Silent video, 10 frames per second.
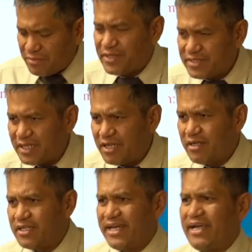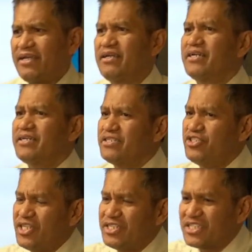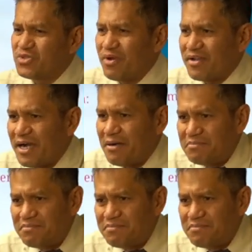particular day, Jesus will come.